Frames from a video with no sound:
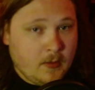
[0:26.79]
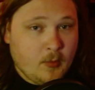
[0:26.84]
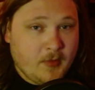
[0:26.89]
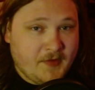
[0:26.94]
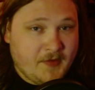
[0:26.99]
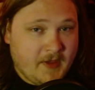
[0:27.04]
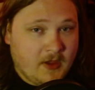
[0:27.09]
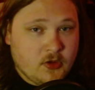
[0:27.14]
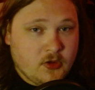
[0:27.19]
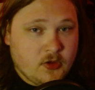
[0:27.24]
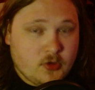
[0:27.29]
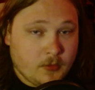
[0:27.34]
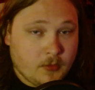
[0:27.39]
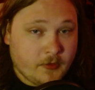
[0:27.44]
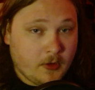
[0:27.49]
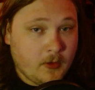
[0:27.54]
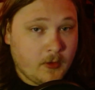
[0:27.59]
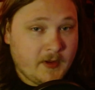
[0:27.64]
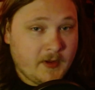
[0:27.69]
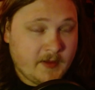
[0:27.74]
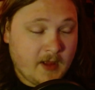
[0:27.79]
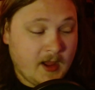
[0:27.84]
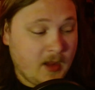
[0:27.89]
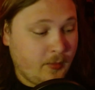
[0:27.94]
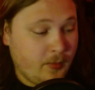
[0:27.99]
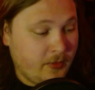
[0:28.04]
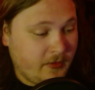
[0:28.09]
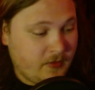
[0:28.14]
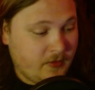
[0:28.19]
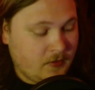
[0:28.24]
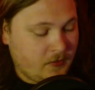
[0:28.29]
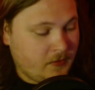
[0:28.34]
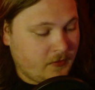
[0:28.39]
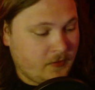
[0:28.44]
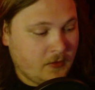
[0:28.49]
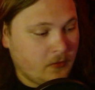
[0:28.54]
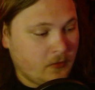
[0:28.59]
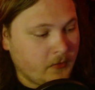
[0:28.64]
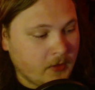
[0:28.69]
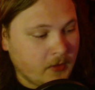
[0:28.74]
But the intro was always hype. It's just
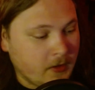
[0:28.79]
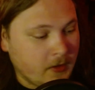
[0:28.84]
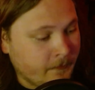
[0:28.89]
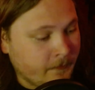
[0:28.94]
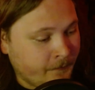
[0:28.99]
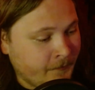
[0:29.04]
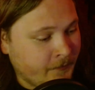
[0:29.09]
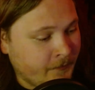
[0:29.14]
so good.